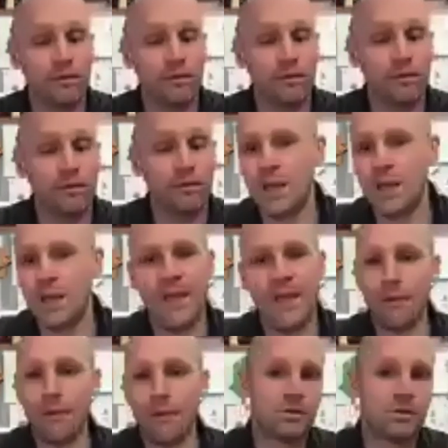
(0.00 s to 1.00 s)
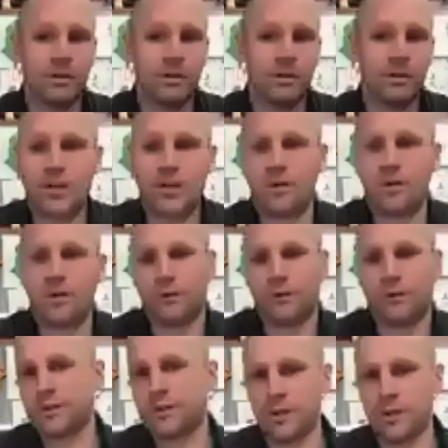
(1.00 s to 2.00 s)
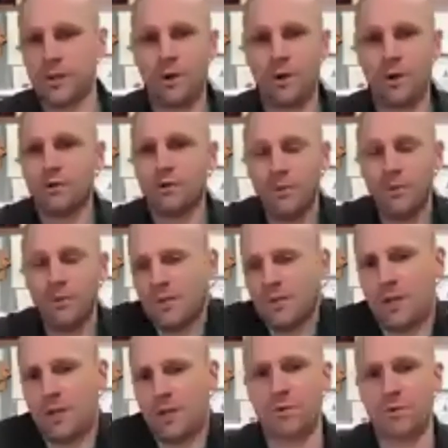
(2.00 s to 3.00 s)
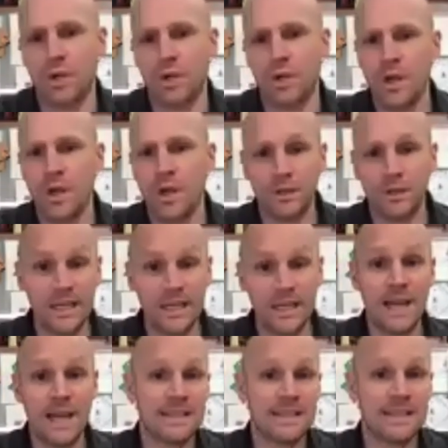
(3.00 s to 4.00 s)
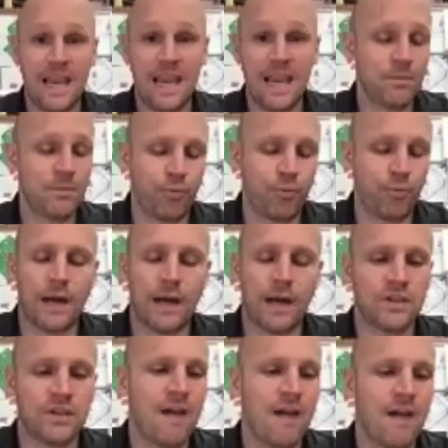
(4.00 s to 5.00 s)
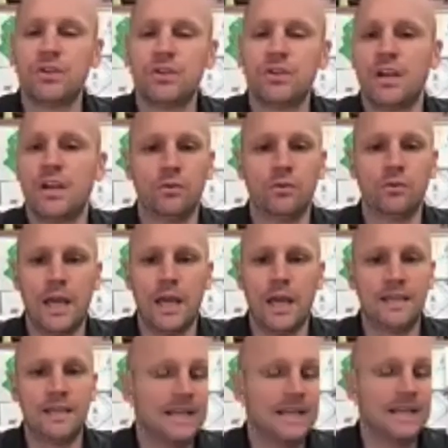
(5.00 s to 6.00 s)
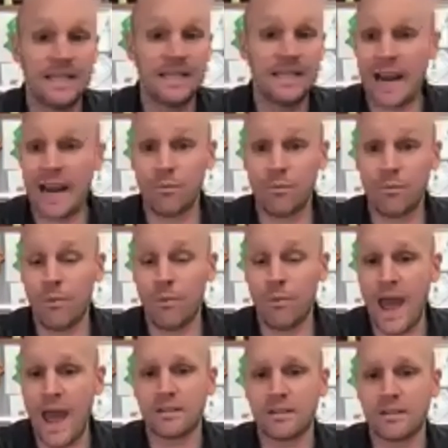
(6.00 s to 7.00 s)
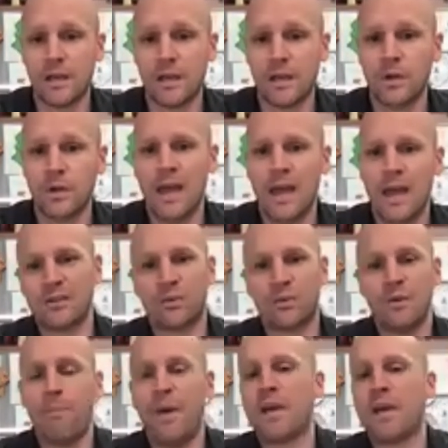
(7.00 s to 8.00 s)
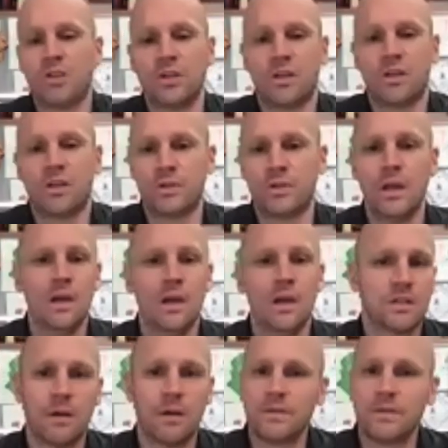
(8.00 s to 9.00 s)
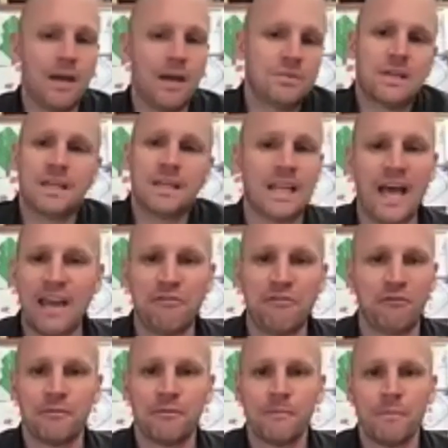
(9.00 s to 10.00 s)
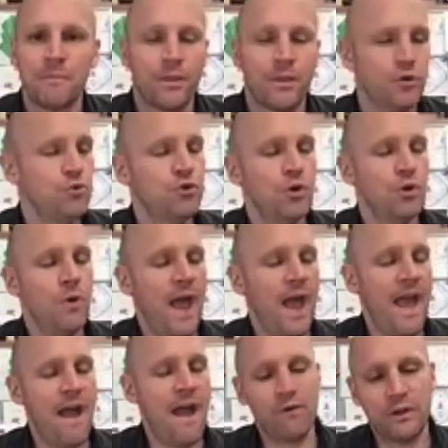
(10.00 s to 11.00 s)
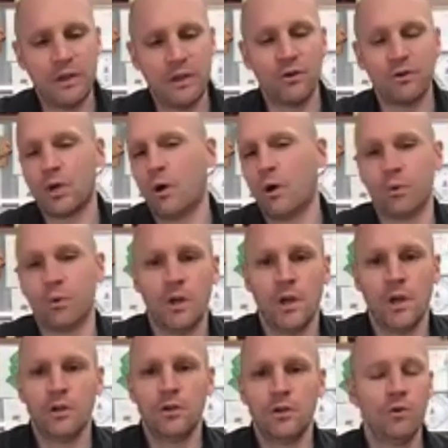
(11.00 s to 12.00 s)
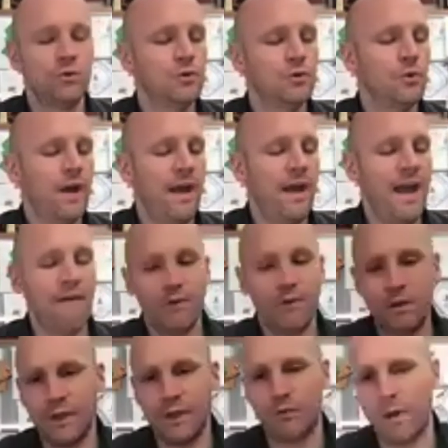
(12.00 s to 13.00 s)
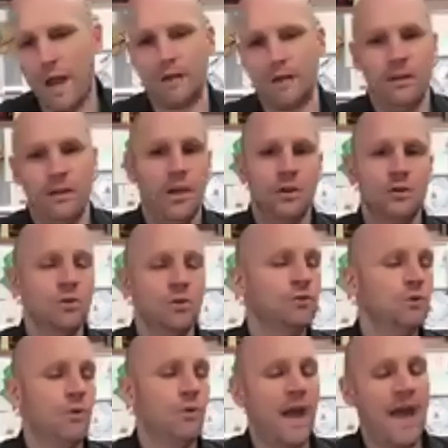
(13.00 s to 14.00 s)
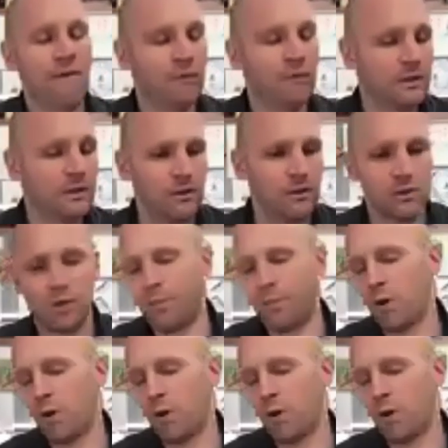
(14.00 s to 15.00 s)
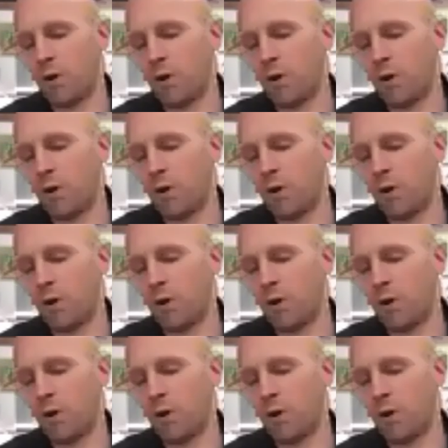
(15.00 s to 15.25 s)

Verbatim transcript: for I mean, that was the, the challenge for us as a coach and for me as a coach. But these guys came to practice every single day, did exactly what we asked them. And that's where the patient comes in. Sometimes in life, you do everything you're told. You do everything right. You do everything you're supposed,